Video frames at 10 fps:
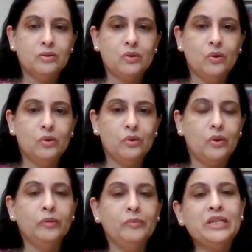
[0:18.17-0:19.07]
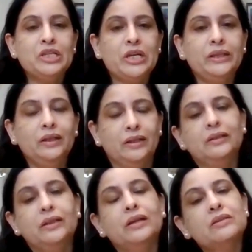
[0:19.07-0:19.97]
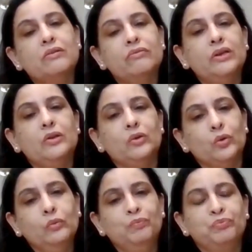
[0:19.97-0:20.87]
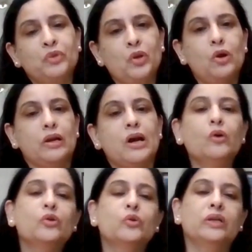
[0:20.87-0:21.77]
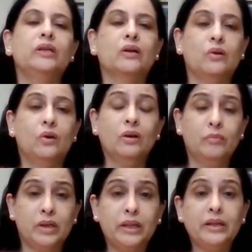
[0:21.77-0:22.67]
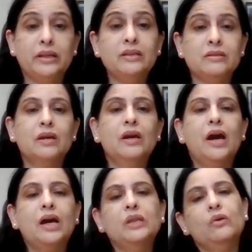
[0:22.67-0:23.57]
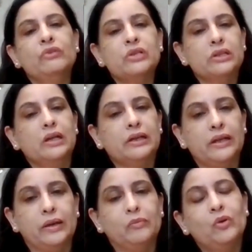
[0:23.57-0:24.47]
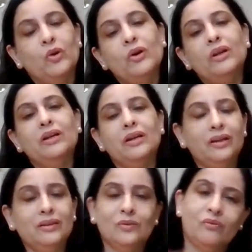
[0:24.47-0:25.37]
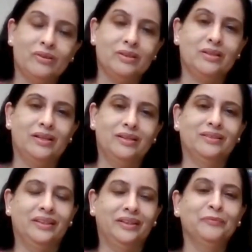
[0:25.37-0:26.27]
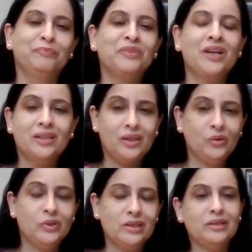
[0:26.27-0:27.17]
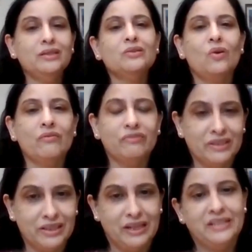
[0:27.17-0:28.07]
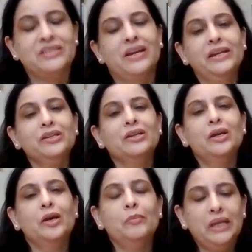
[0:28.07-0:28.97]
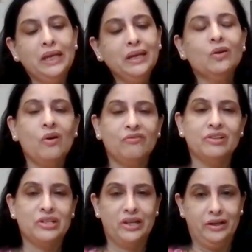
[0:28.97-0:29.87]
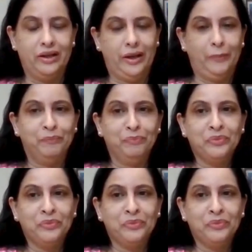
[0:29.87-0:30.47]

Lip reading: So on my channel there is a video called how to read a clock, but that is unofficial time or inofficial side. Now this is official side, meaning official time.